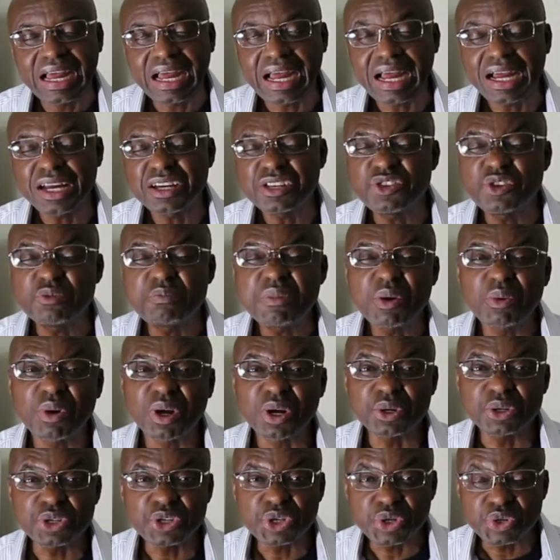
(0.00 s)
uh, you may
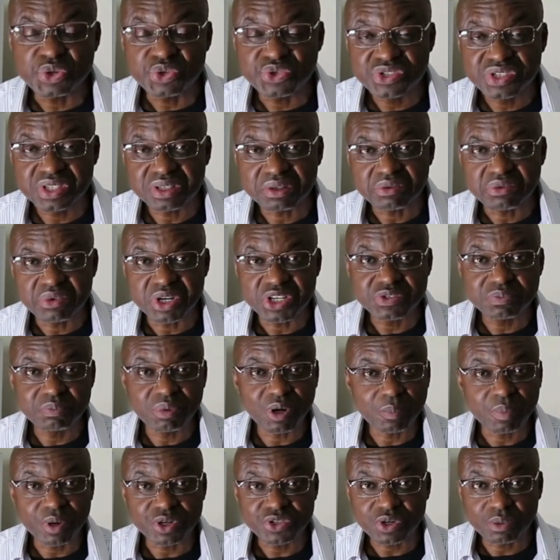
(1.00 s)
want to use wrist
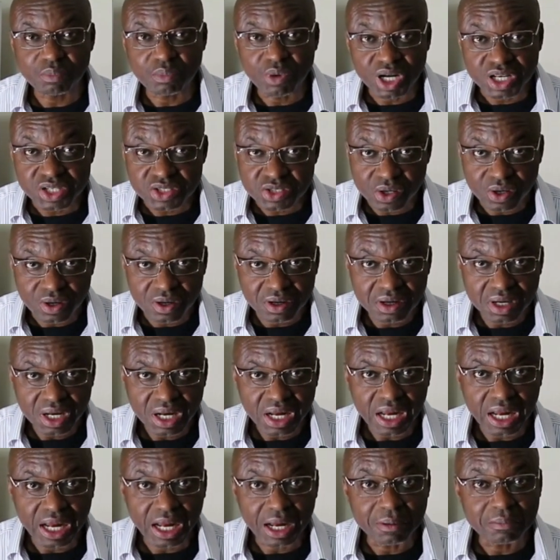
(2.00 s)
blood pressure monitor
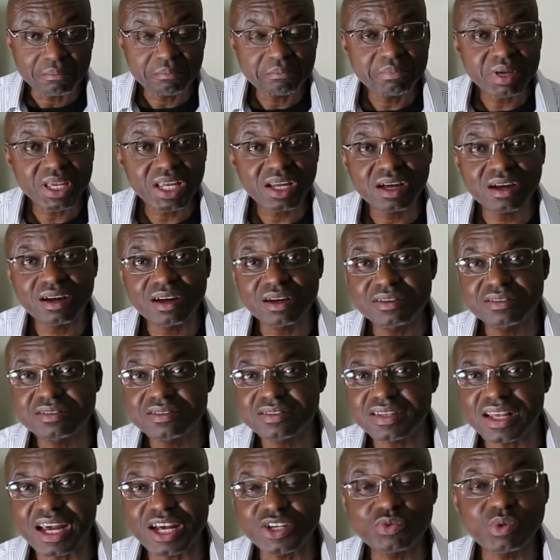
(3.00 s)
uh,
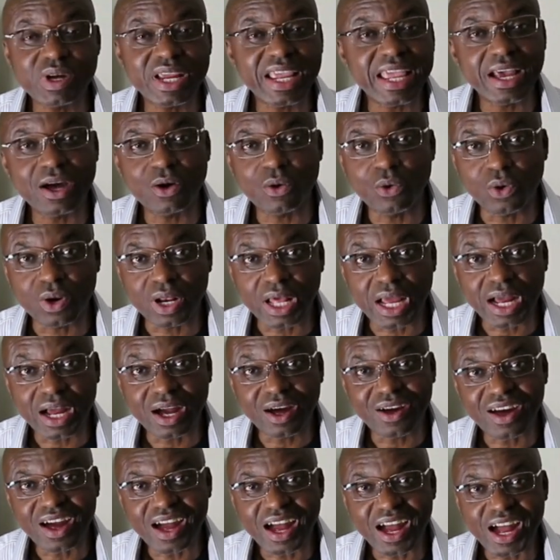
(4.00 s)
because as we get
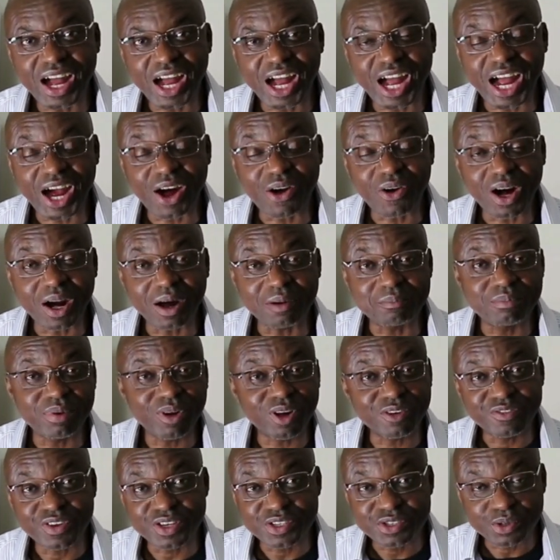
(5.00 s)
older, our
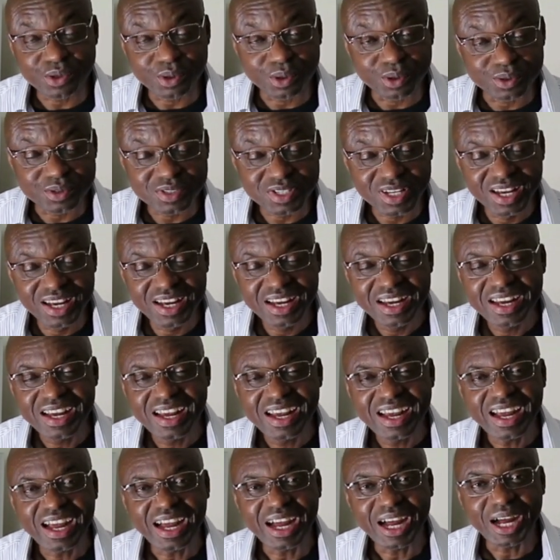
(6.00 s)
blood vessels,
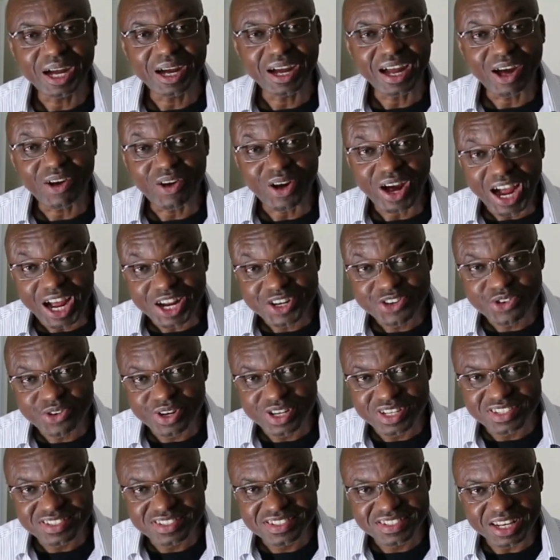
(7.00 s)
uh, our
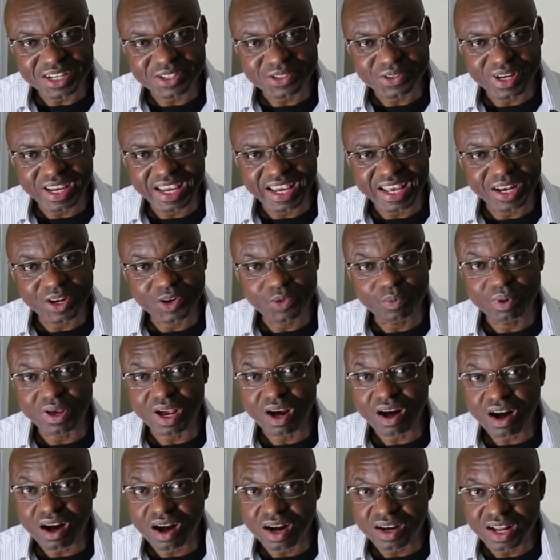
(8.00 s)
arteries tend to get a little
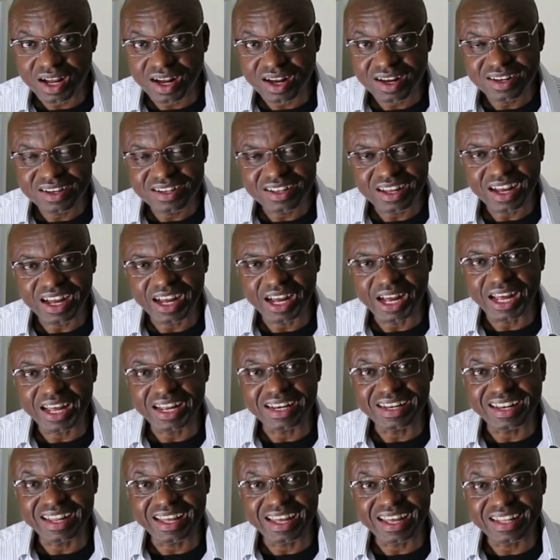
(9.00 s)
bit harder
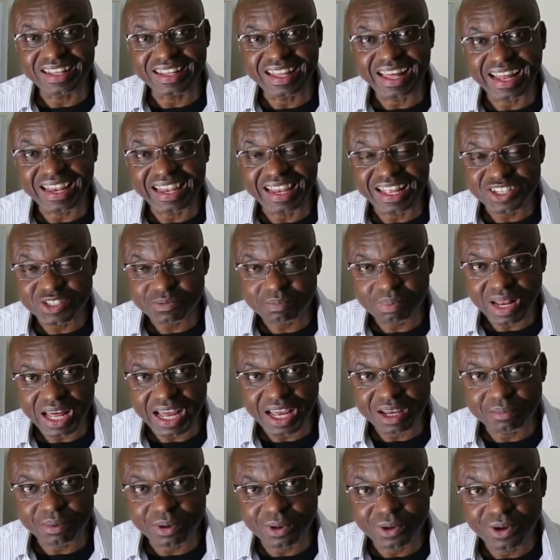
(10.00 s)
and uh, they are less
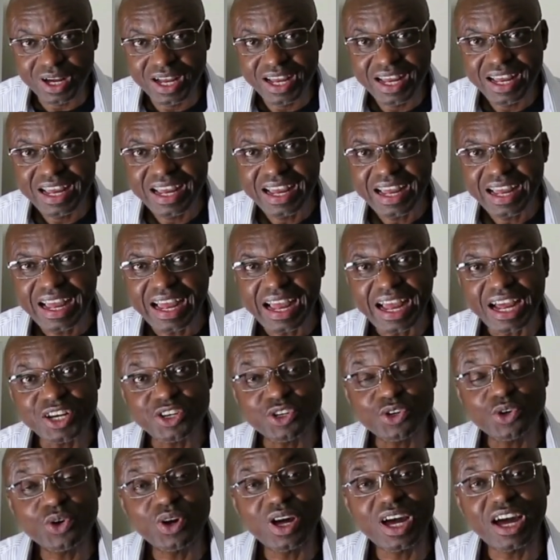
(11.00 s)
pliable,
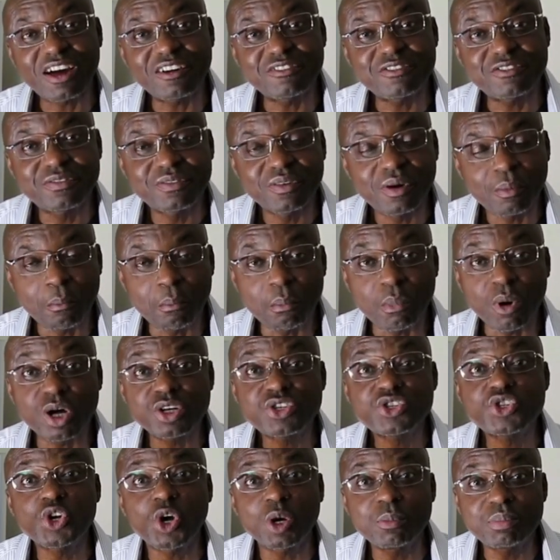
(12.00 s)
and you're going to have
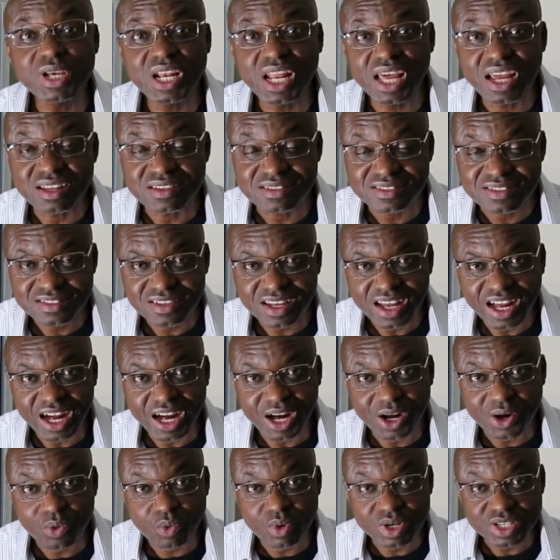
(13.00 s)
more turbulence,
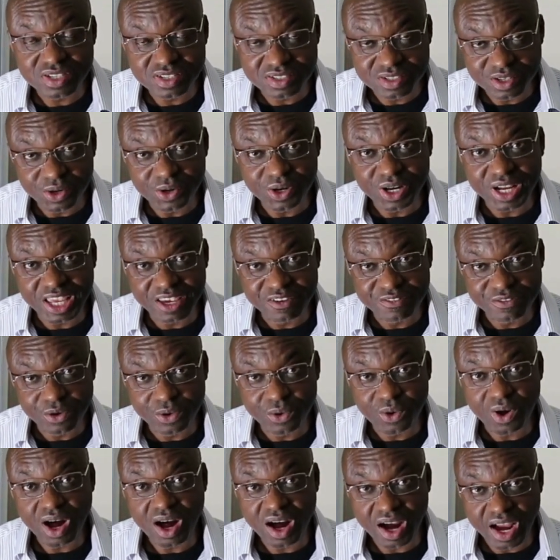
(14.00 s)
uh, which is going to give
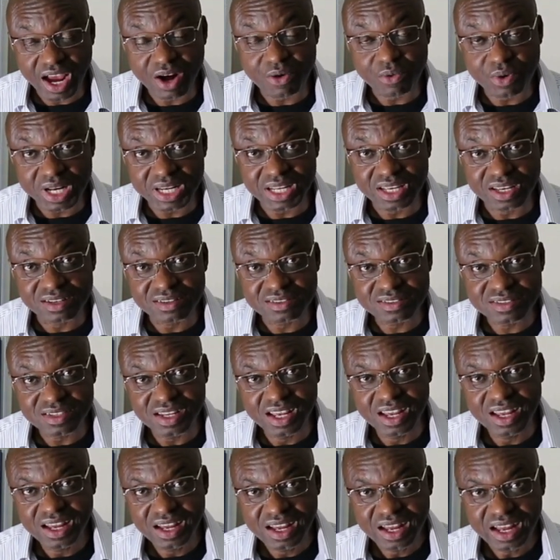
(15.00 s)
you higher
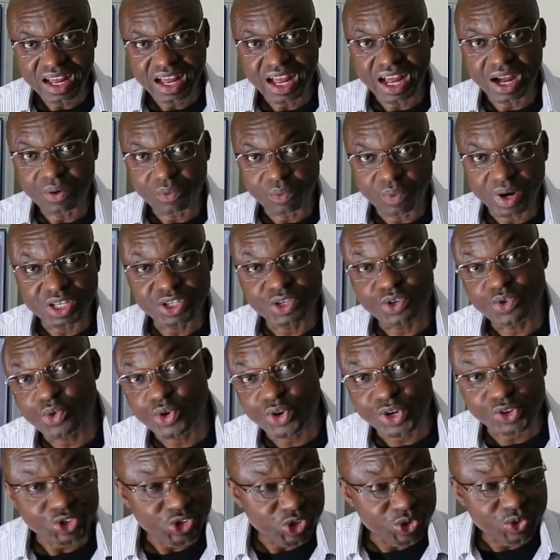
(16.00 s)
readings uh, when
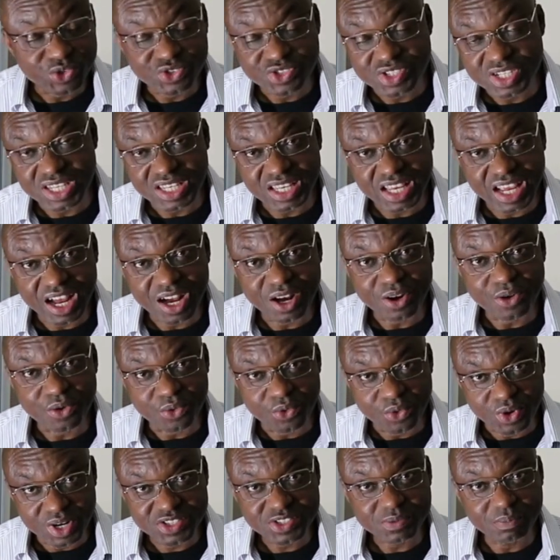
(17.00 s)
you re use the
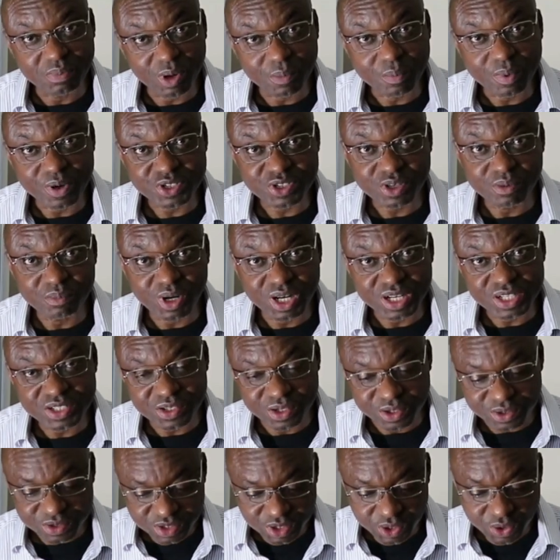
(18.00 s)
wrist blood pressure
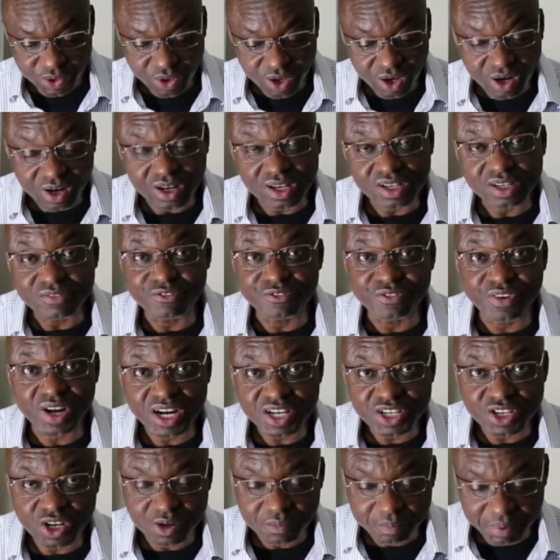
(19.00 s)
monitor. So,
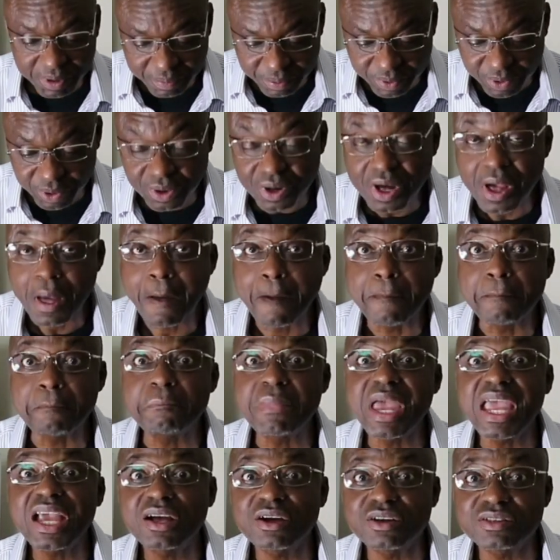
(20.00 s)
very young people
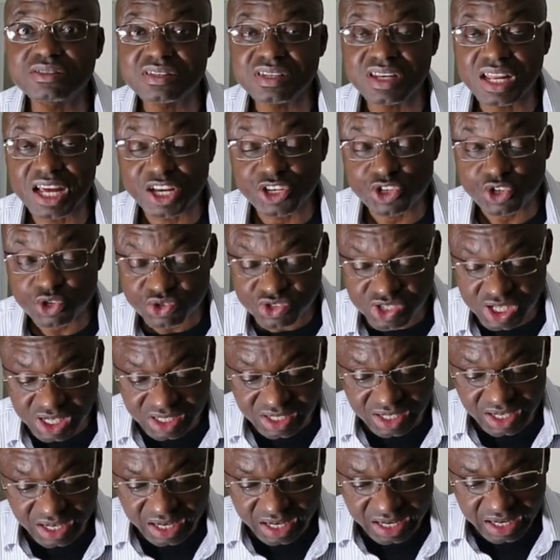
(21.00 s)
may consider
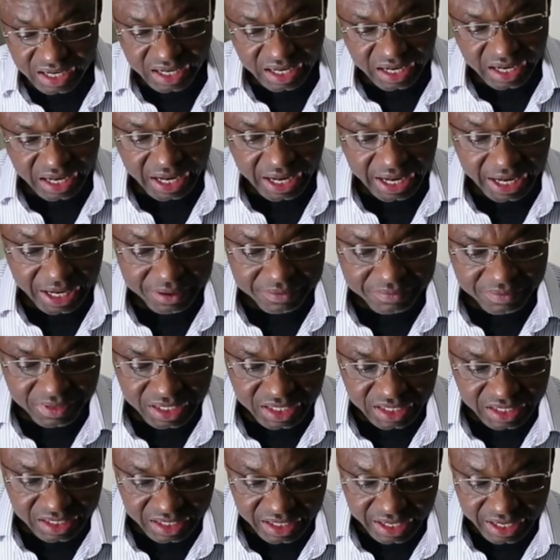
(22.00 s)
using
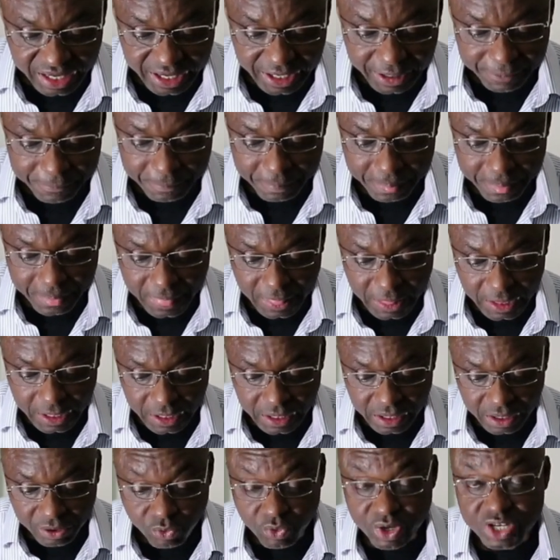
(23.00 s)
the
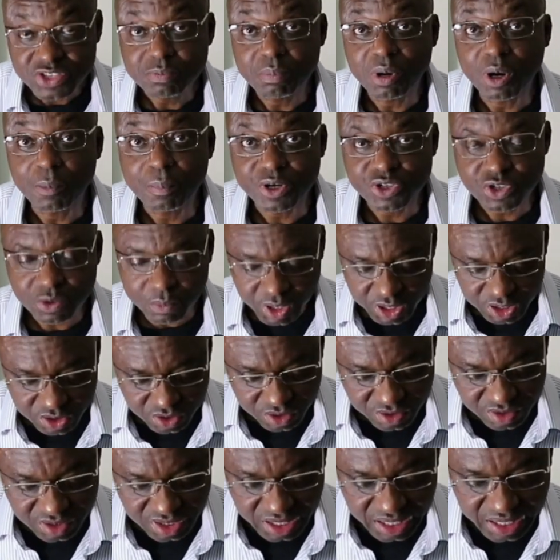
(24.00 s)
wrist blood pressure
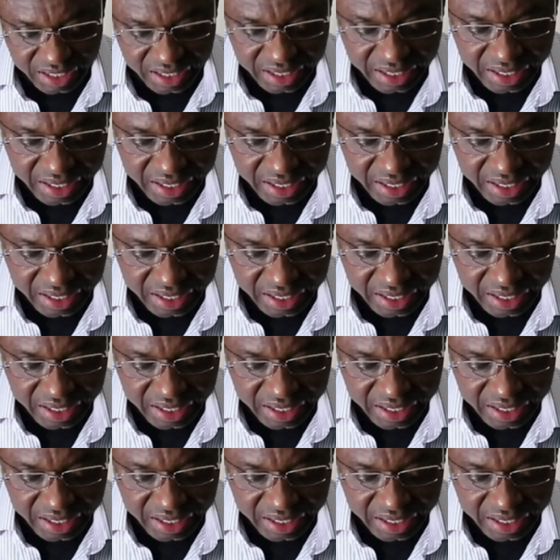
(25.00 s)
monitors.